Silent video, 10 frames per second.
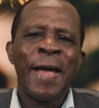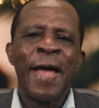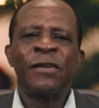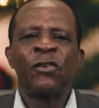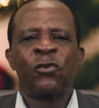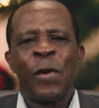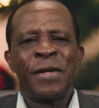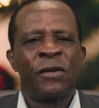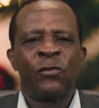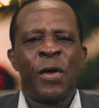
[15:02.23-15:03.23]
ahead to
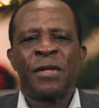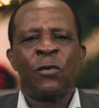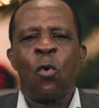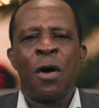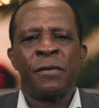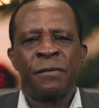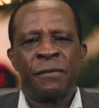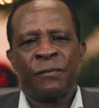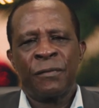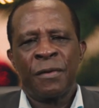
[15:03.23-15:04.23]
2021,
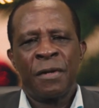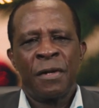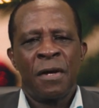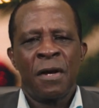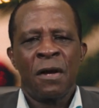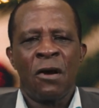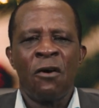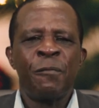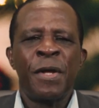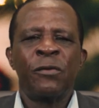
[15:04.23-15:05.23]

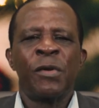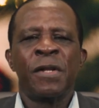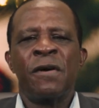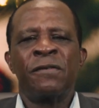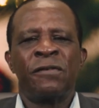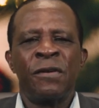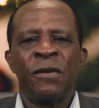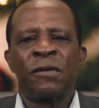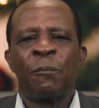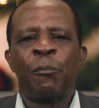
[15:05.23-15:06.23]
government will
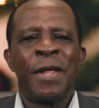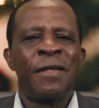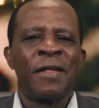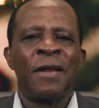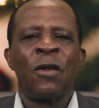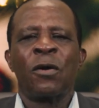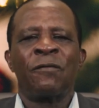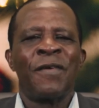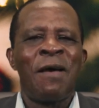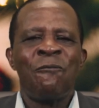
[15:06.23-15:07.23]
continue to place a lot
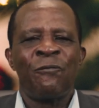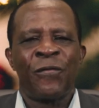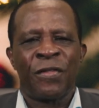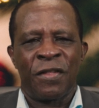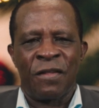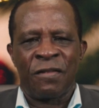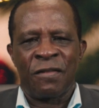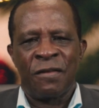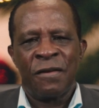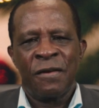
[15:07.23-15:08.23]
of
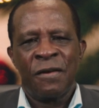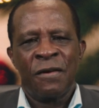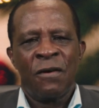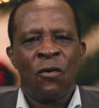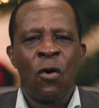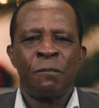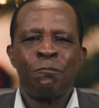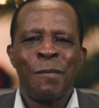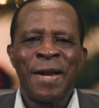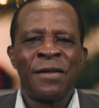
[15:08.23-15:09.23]
emphasis
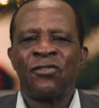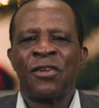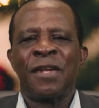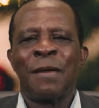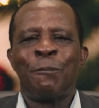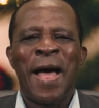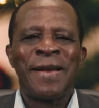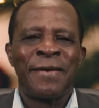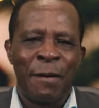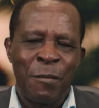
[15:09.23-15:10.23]
on managing the
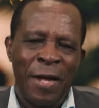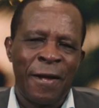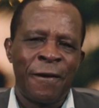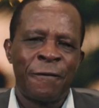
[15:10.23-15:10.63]
pandemic.